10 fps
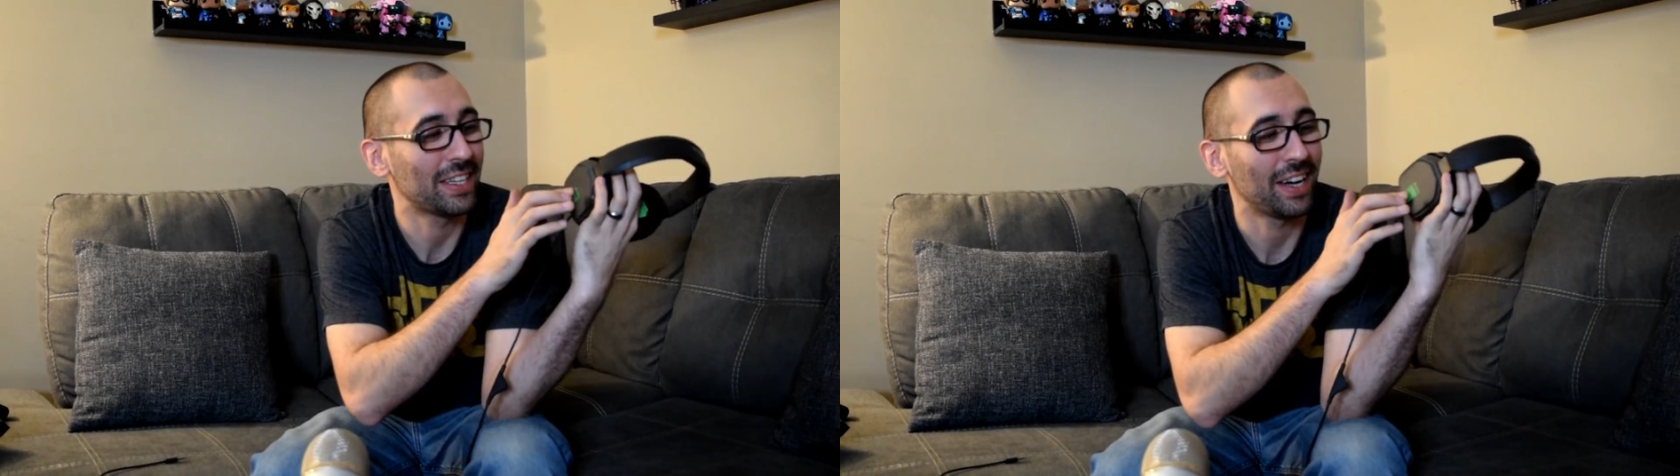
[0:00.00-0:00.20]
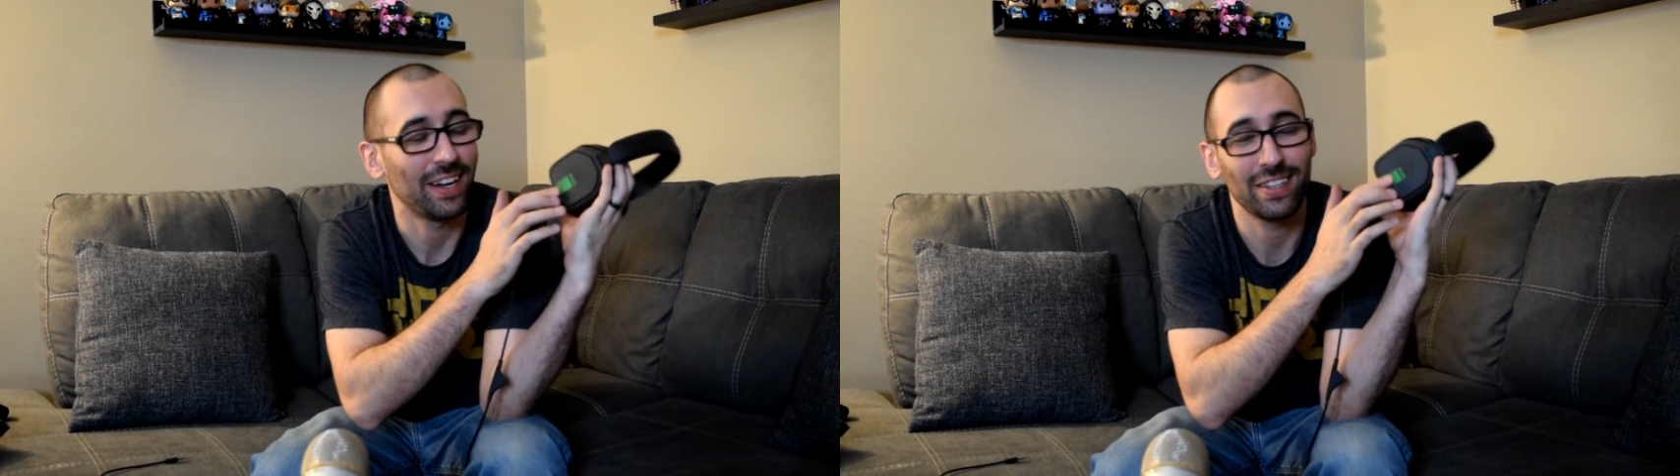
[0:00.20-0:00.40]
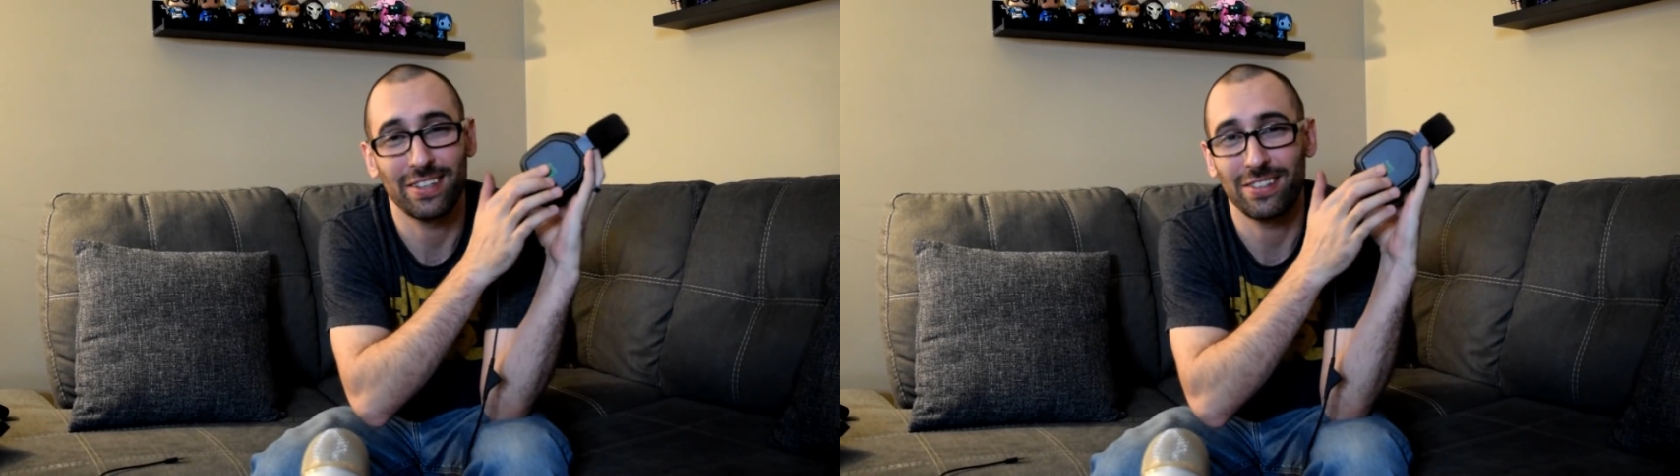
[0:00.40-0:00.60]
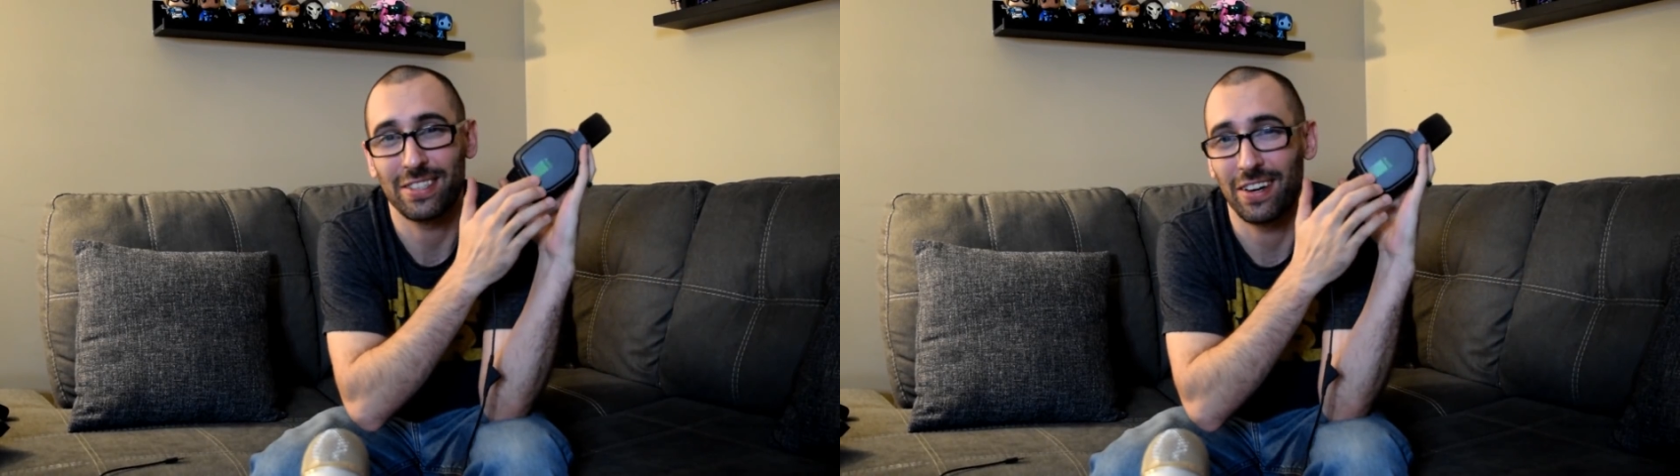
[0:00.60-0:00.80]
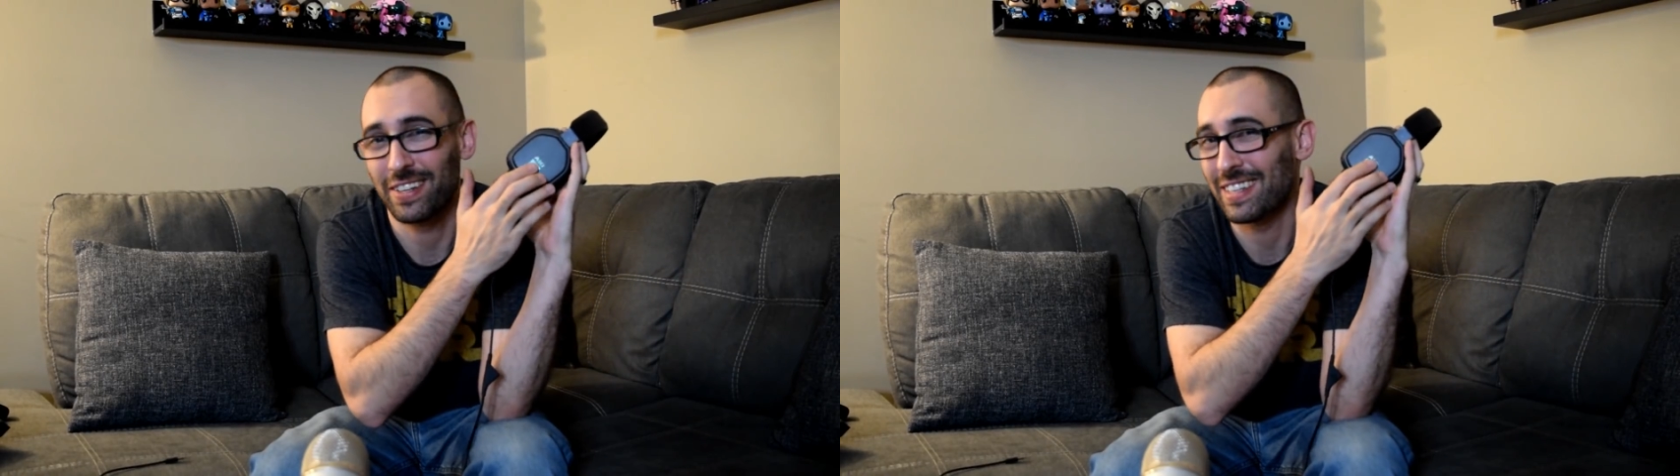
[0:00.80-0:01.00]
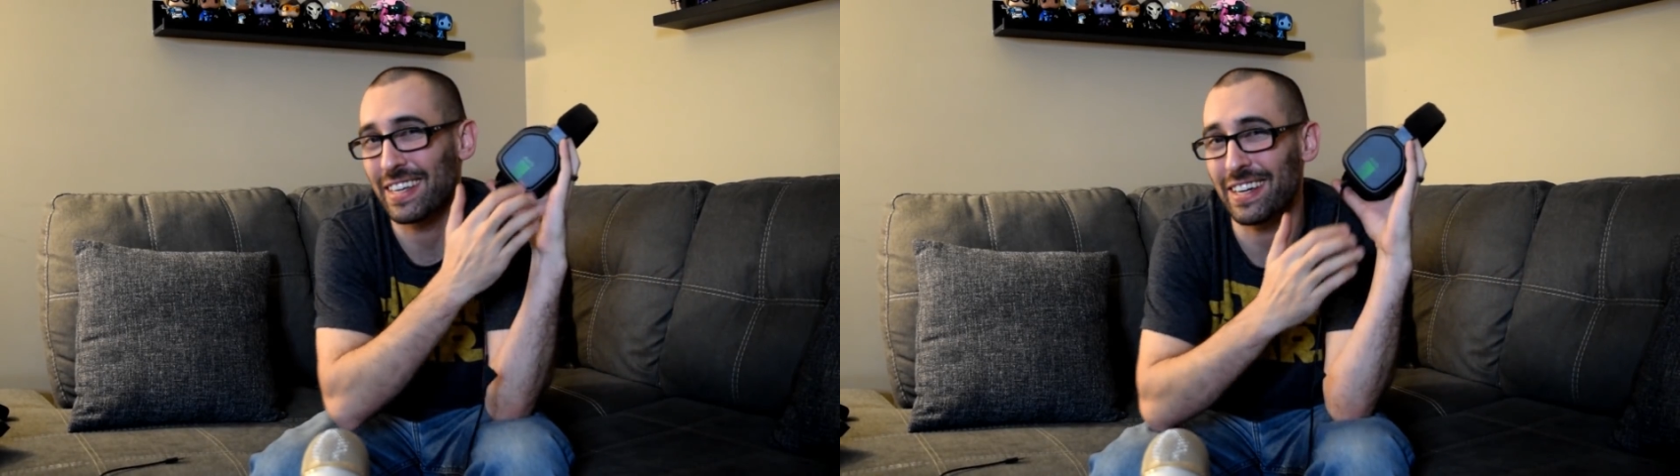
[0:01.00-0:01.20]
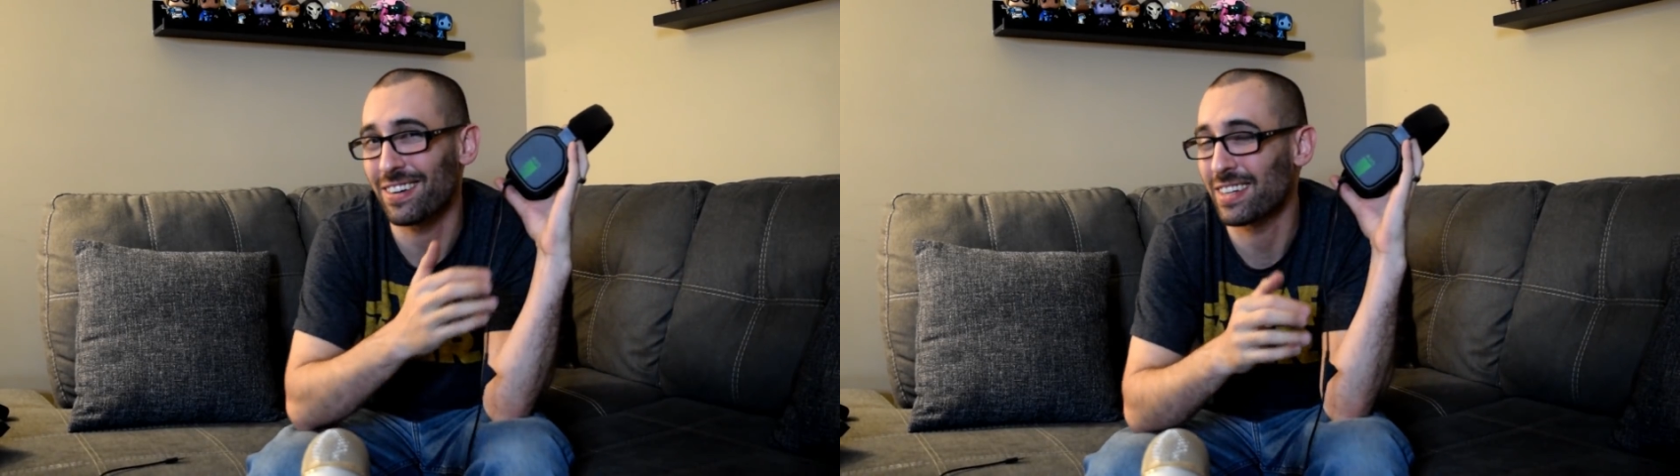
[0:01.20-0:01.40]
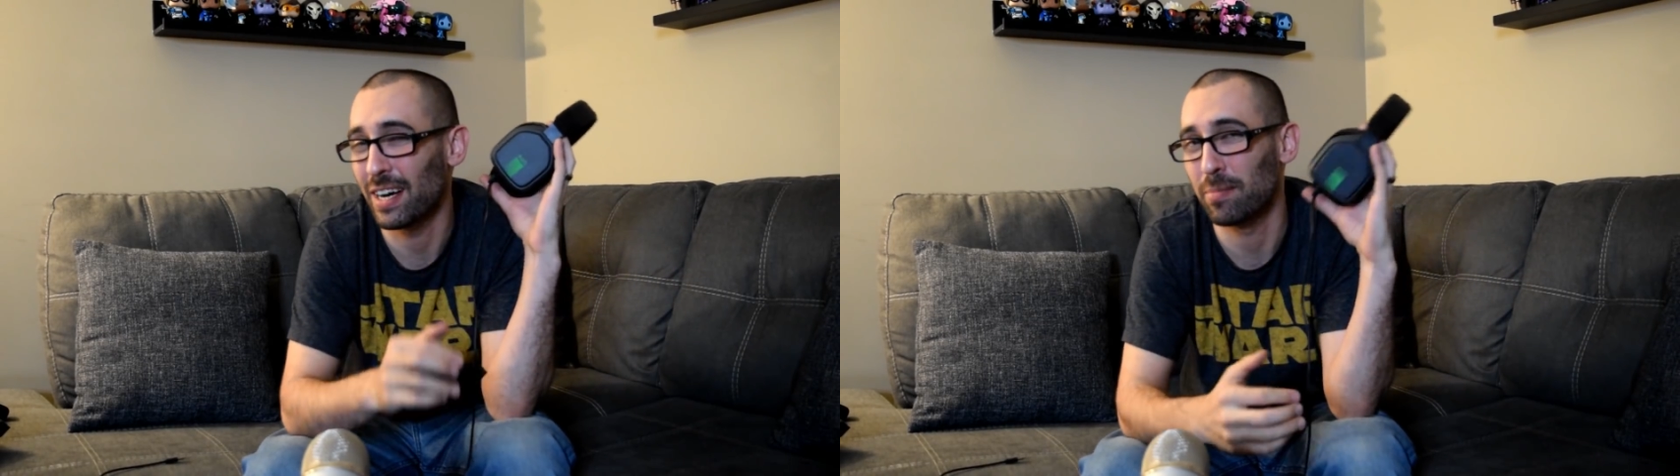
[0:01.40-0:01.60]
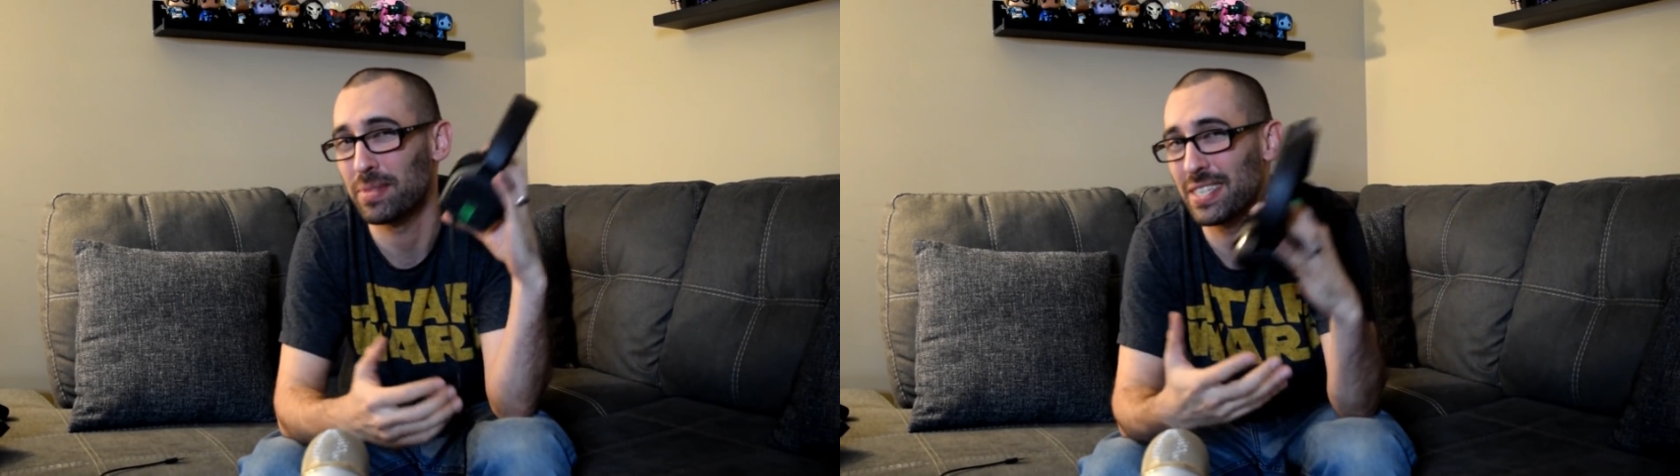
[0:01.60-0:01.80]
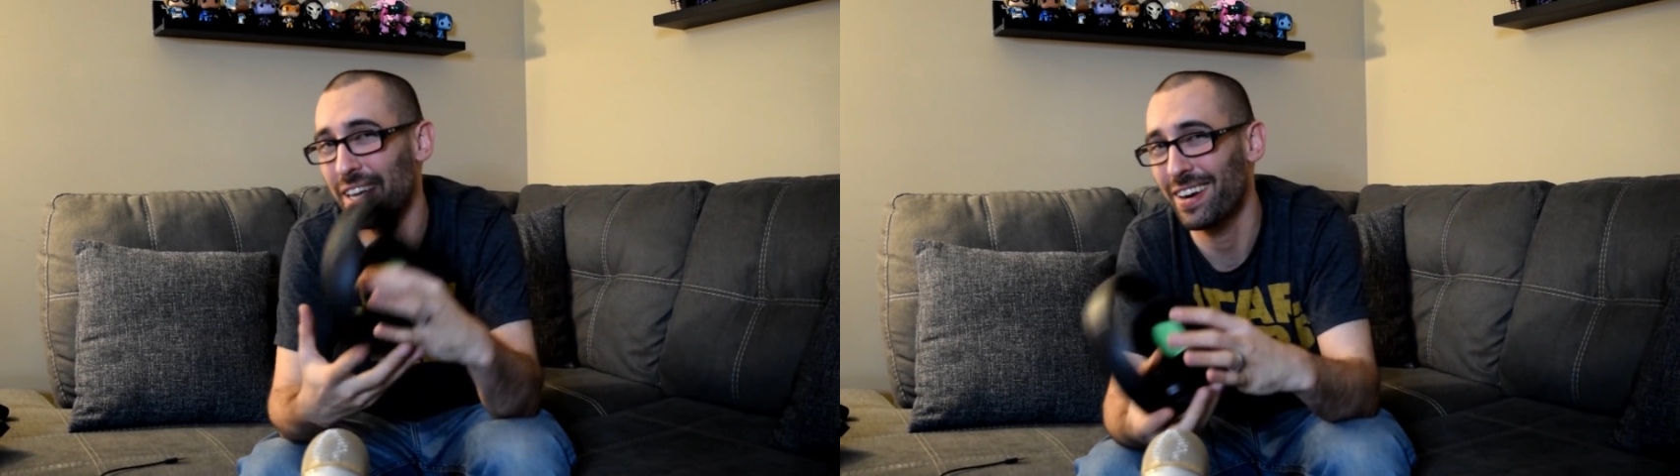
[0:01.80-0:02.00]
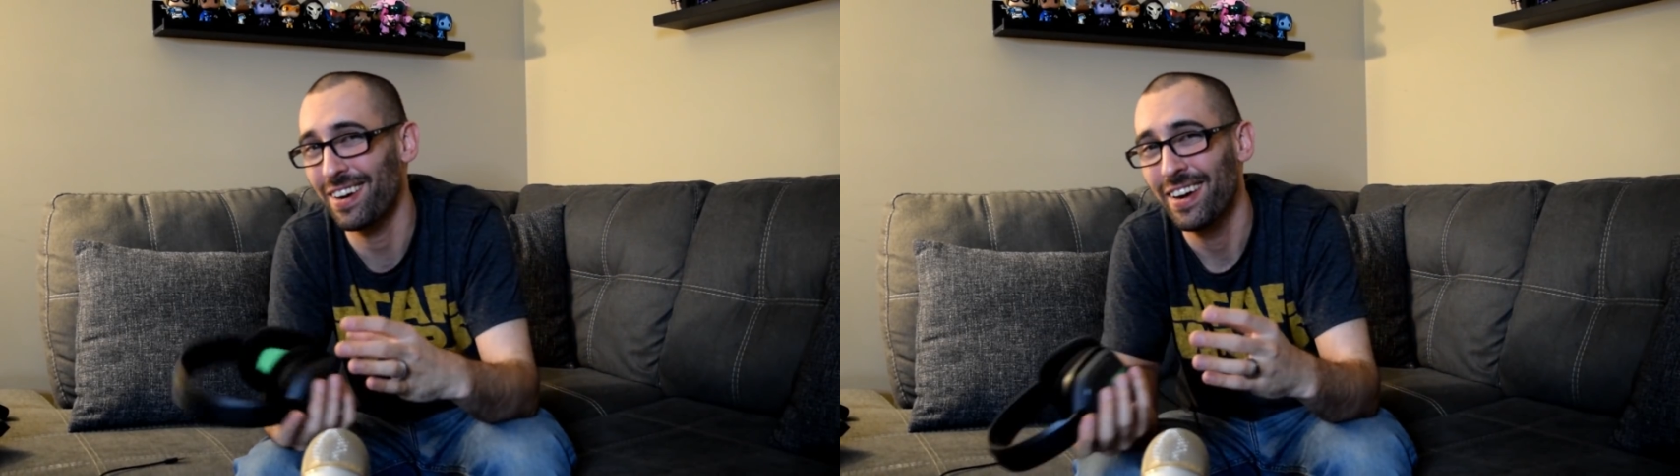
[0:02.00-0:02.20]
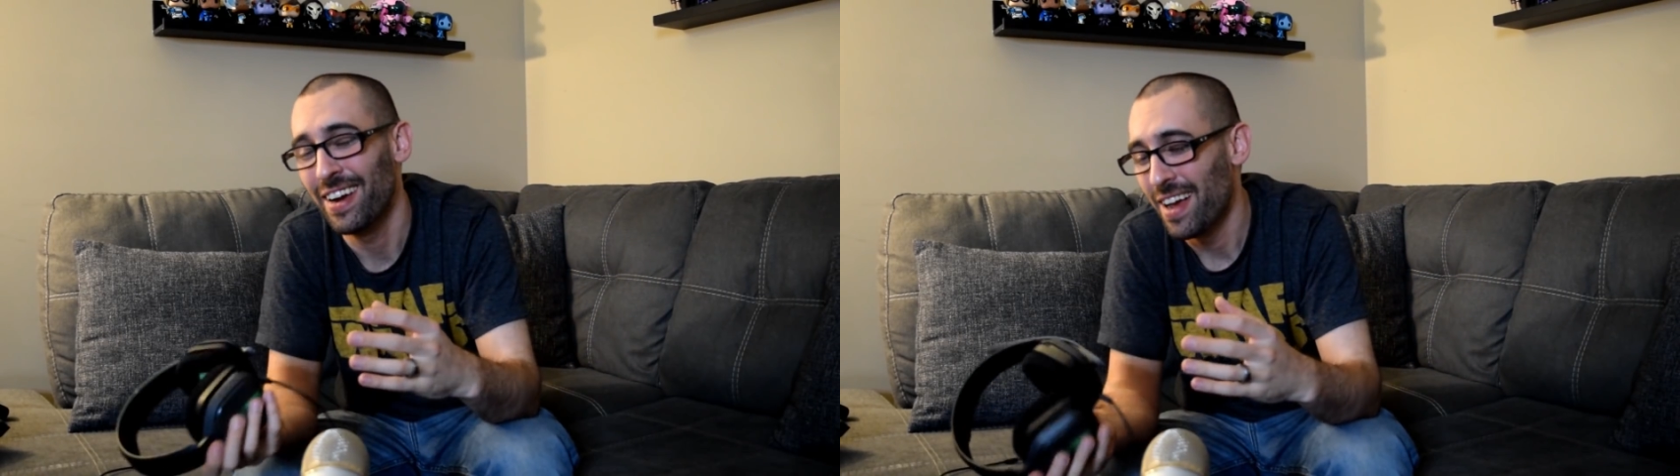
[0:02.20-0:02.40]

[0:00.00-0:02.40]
colors on the ear cups here.